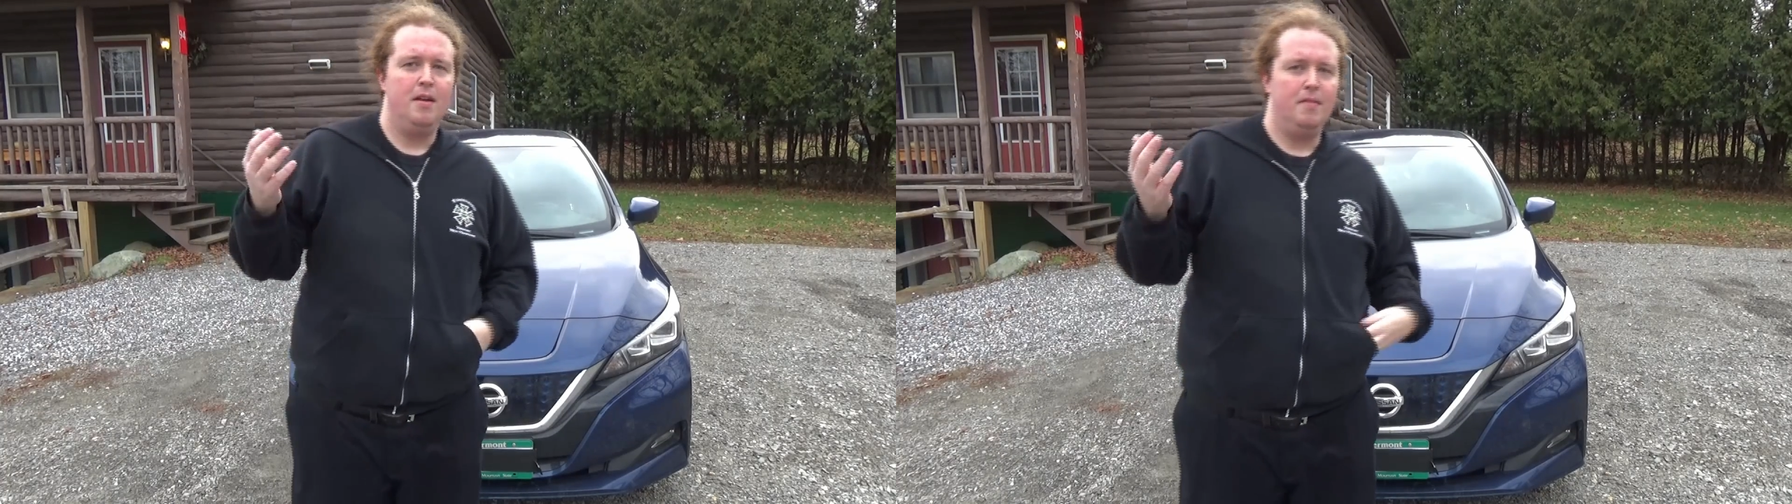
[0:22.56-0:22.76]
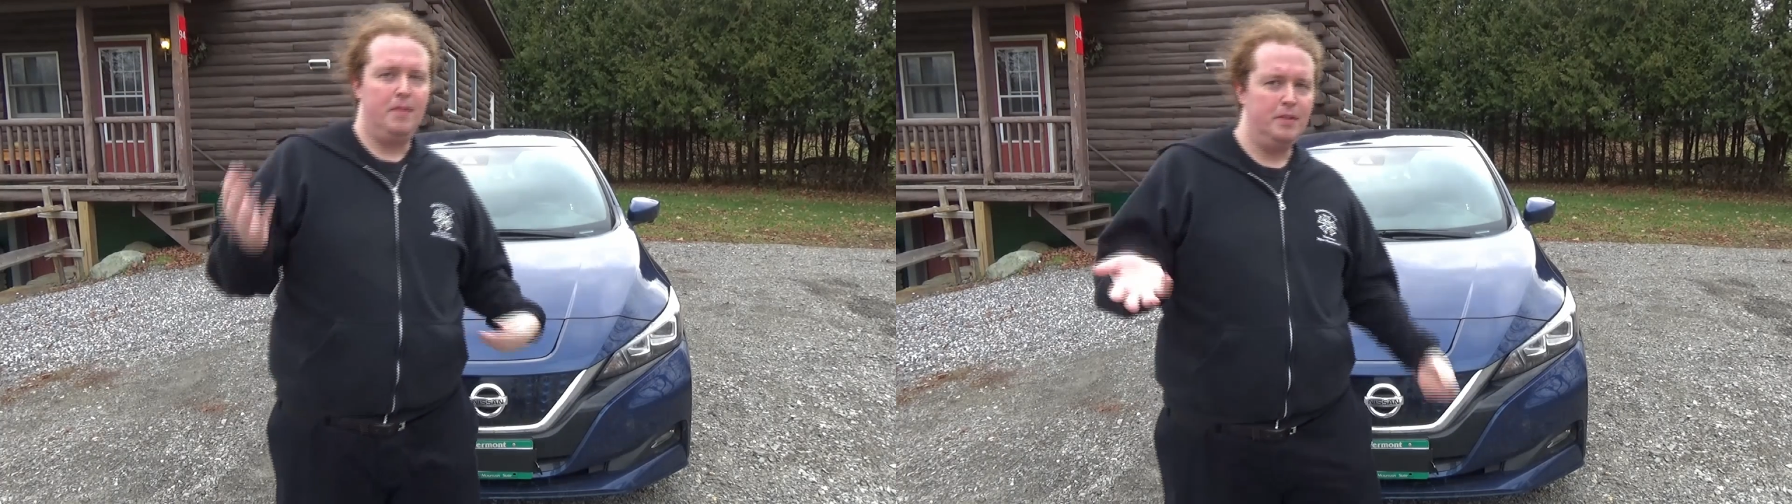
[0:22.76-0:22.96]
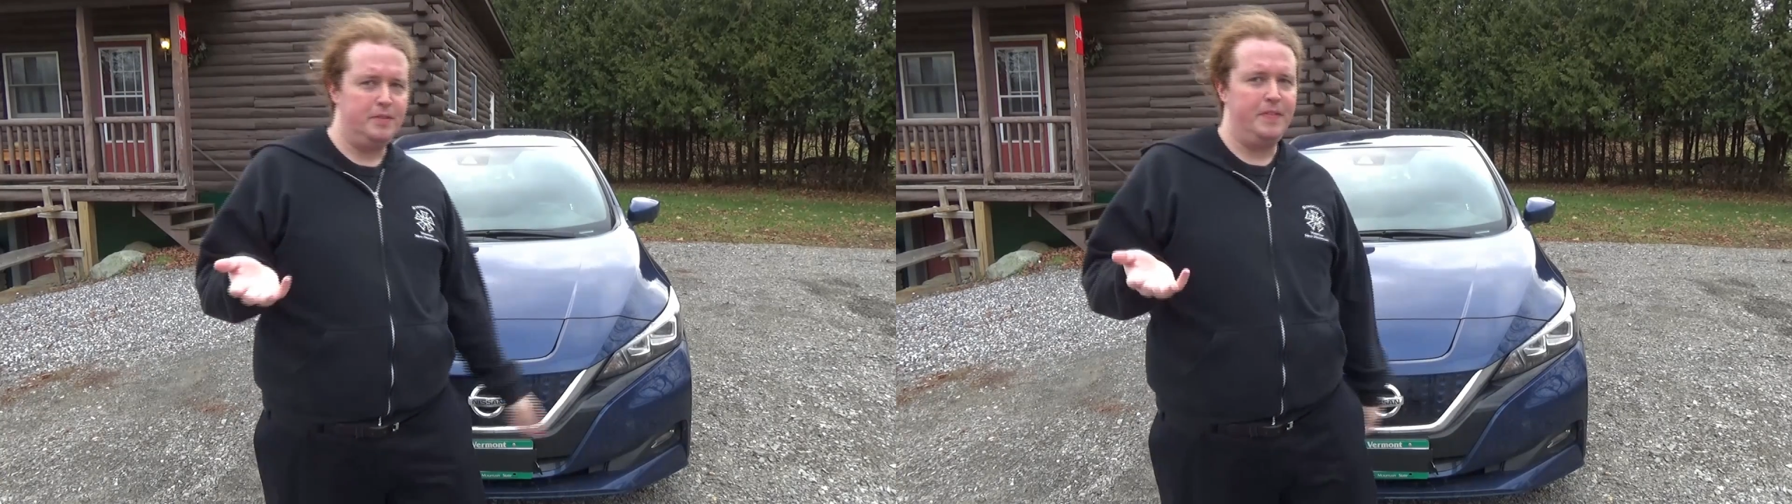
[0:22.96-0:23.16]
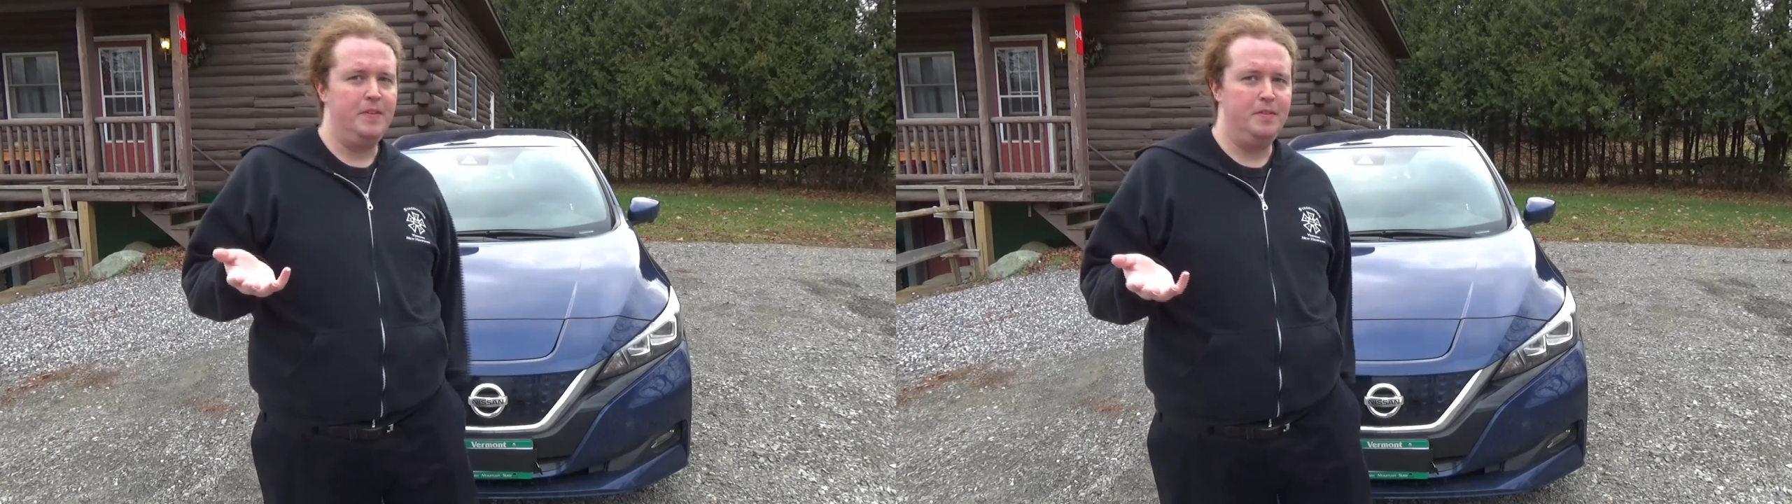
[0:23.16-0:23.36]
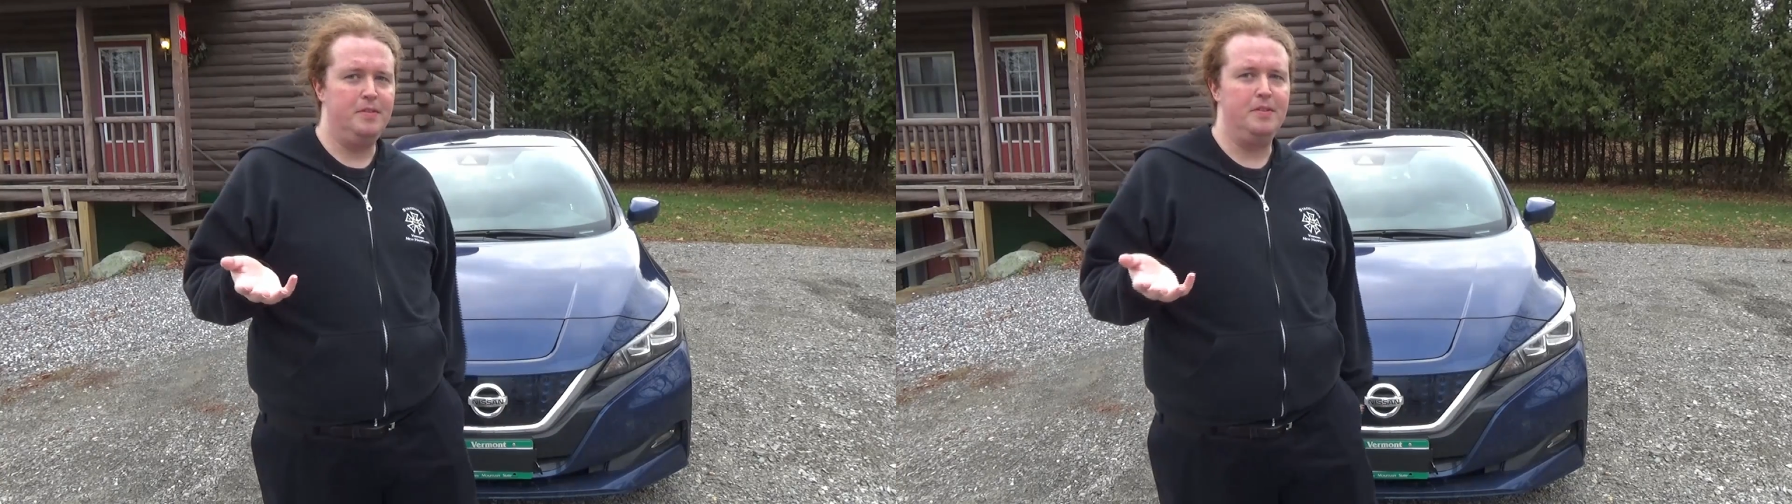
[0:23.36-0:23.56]
For those of you
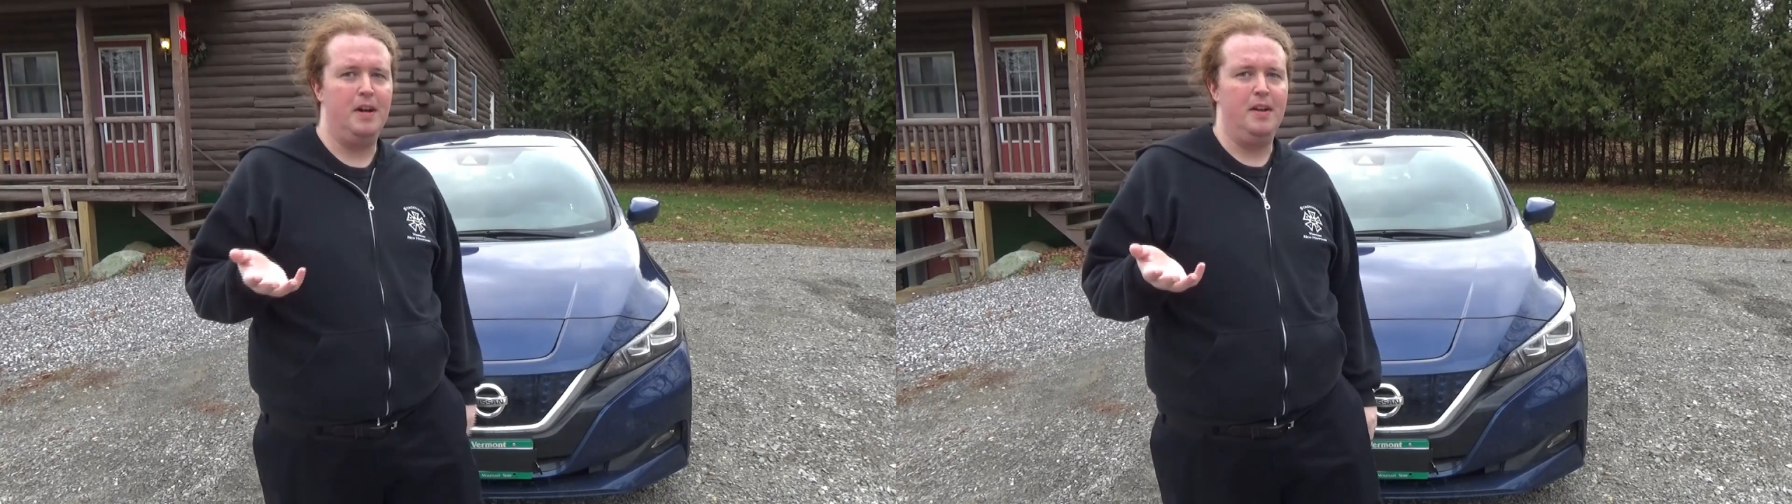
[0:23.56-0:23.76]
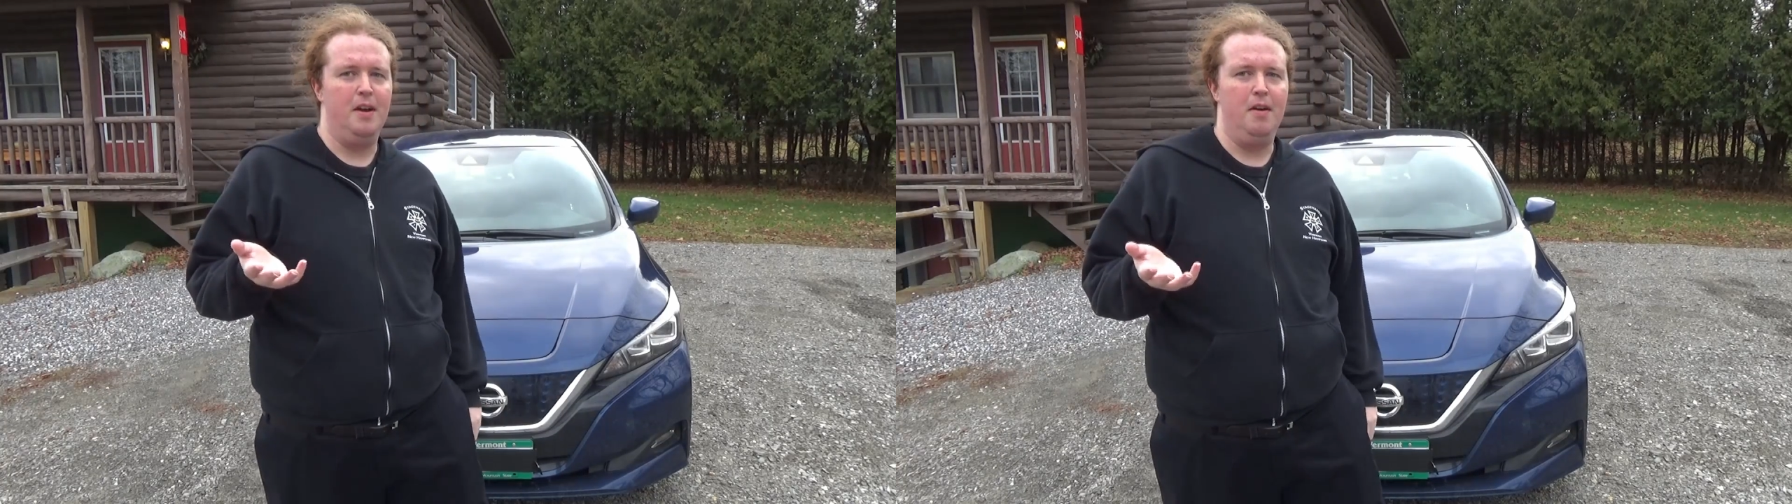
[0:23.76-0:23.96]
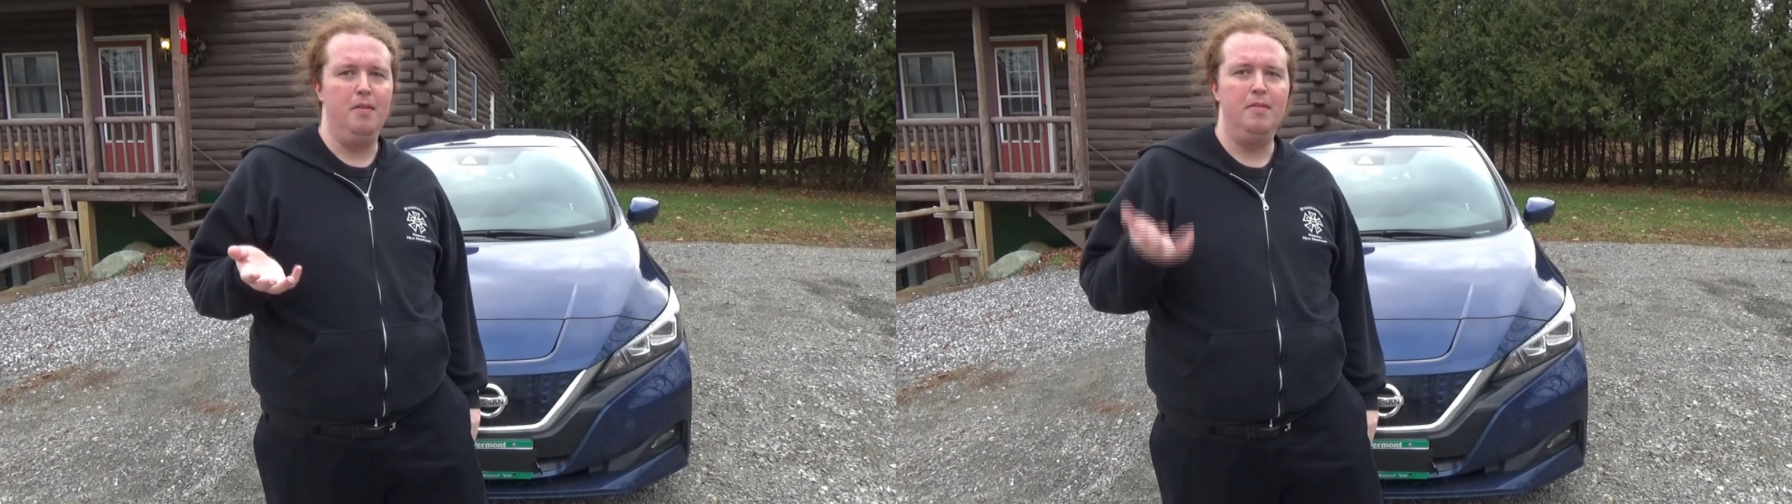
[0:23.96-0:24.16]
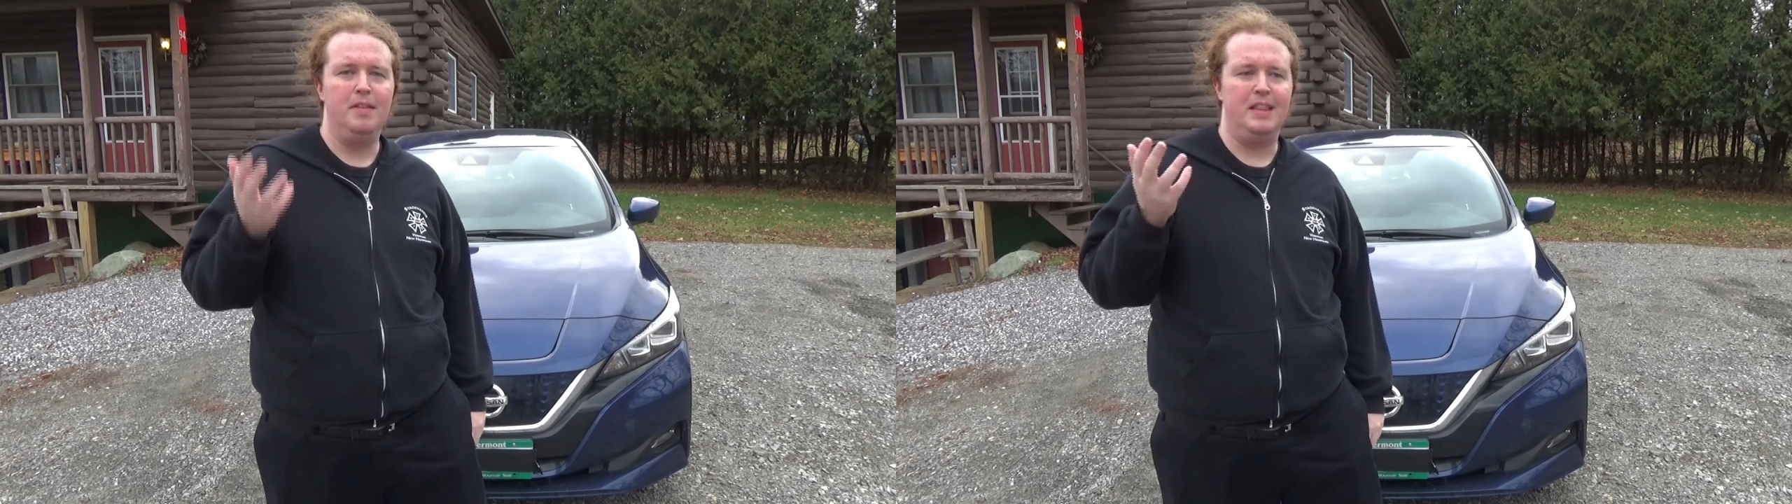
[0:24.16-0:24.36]
who do not know,